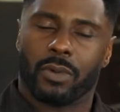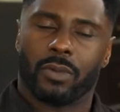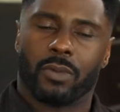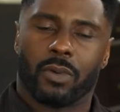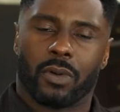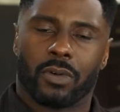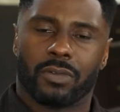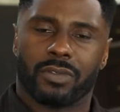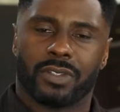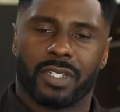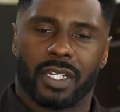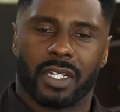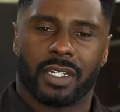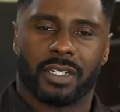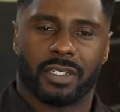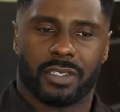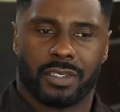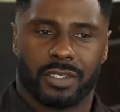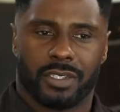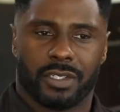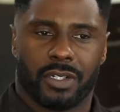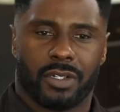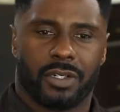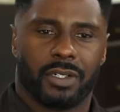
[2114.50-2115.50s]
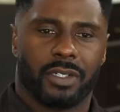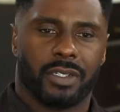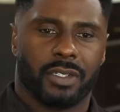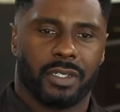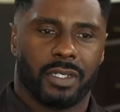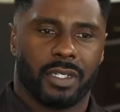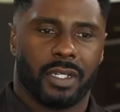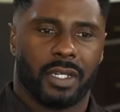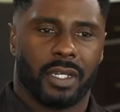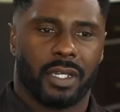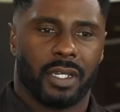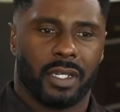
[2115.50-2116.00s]
we're worth taking the journey,
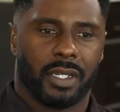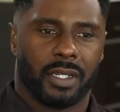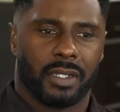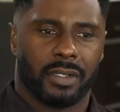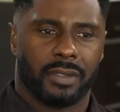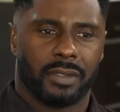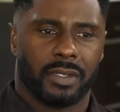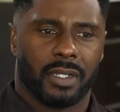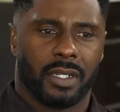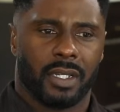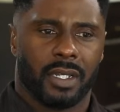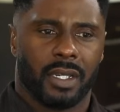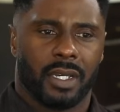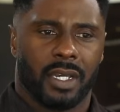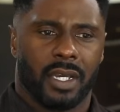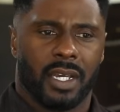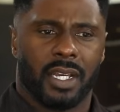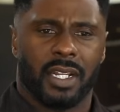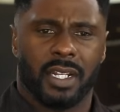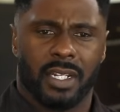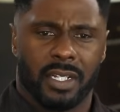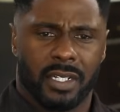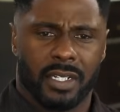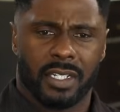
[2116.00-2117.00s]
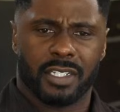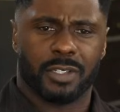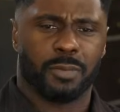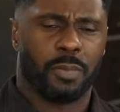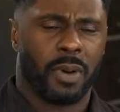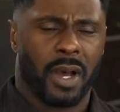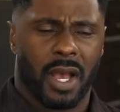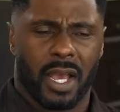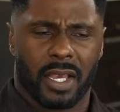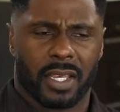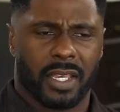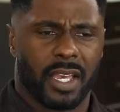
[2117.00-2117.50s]
and this
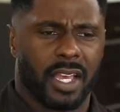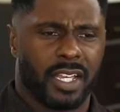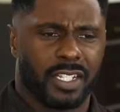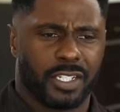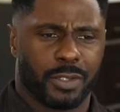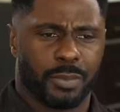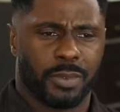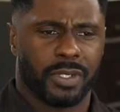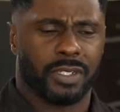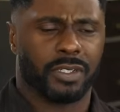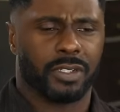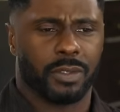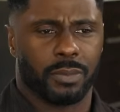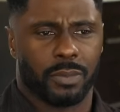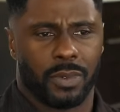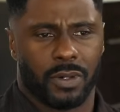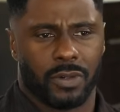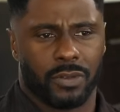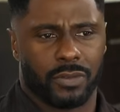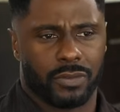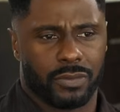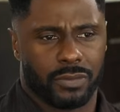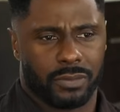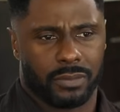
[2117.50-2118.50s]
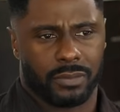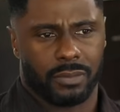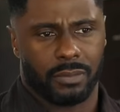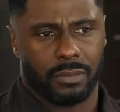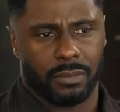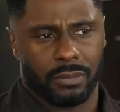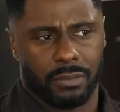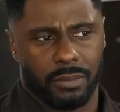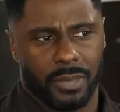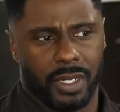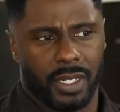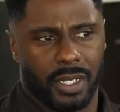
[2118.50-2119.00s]
podcast speaks to both
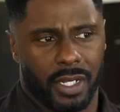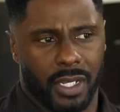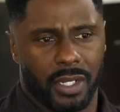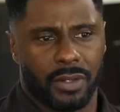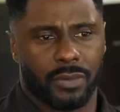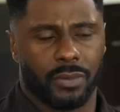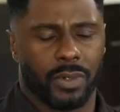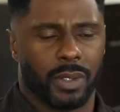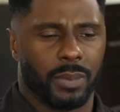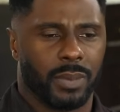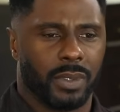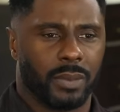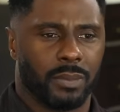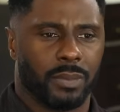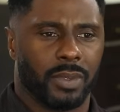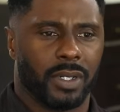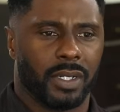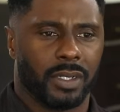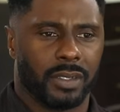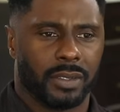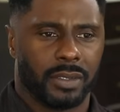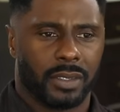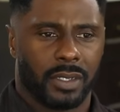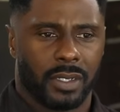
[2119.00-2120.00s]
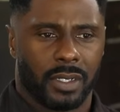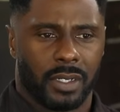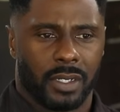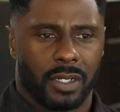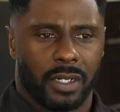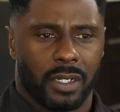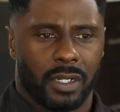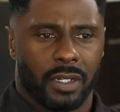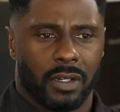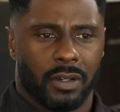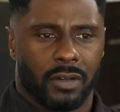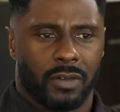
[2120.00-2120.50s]
men and women. But
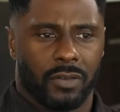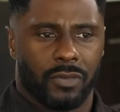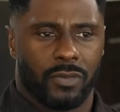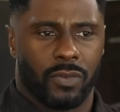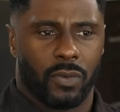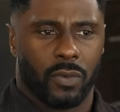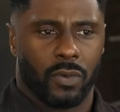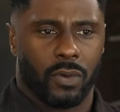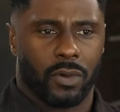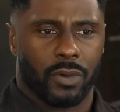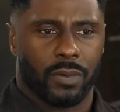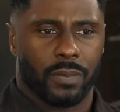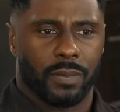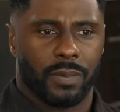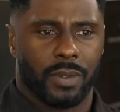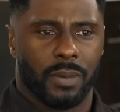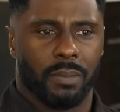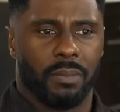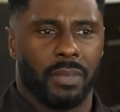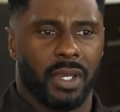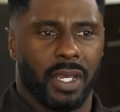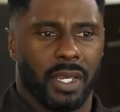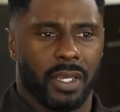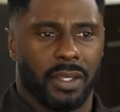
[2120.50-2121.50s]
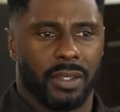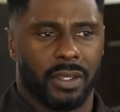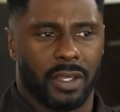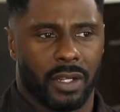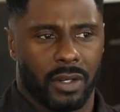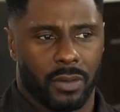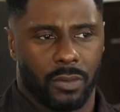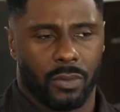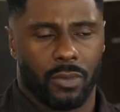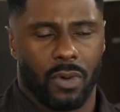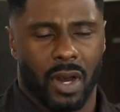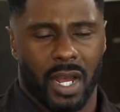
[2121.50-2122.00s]
for the men that
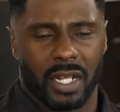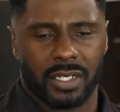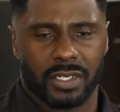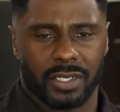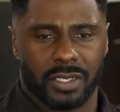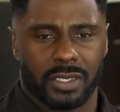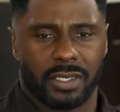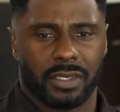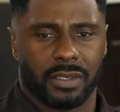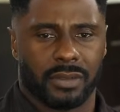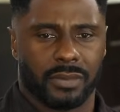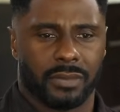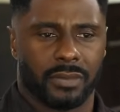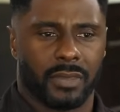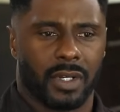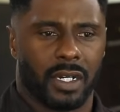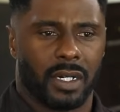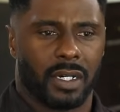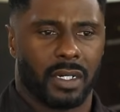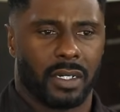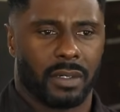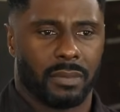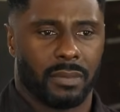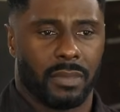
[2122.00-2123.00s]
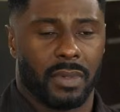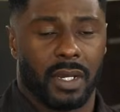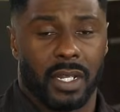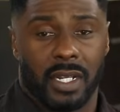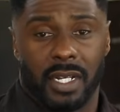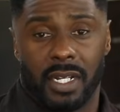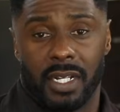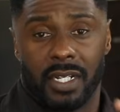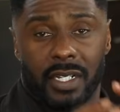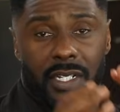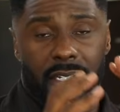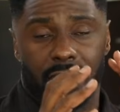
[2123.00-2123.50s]
are watching,
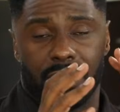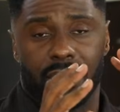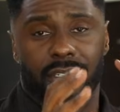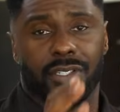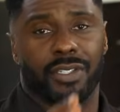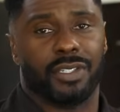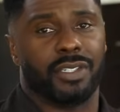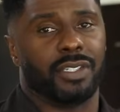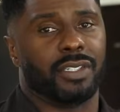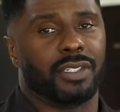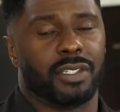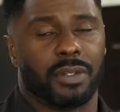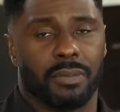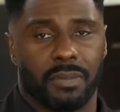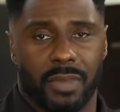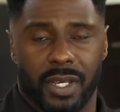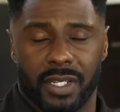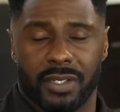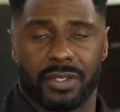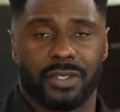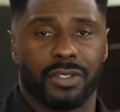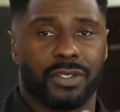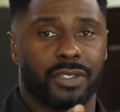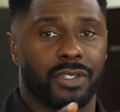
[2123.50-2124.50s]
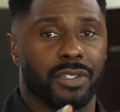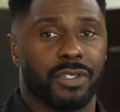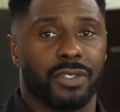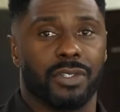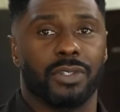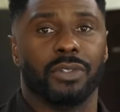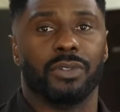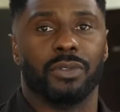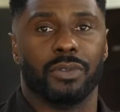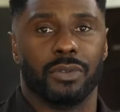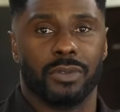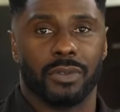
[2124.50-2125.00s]
and this is just a message to
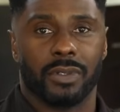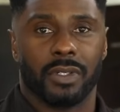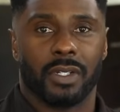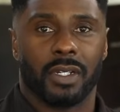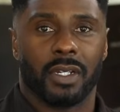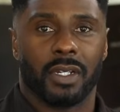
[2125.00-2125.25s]
you.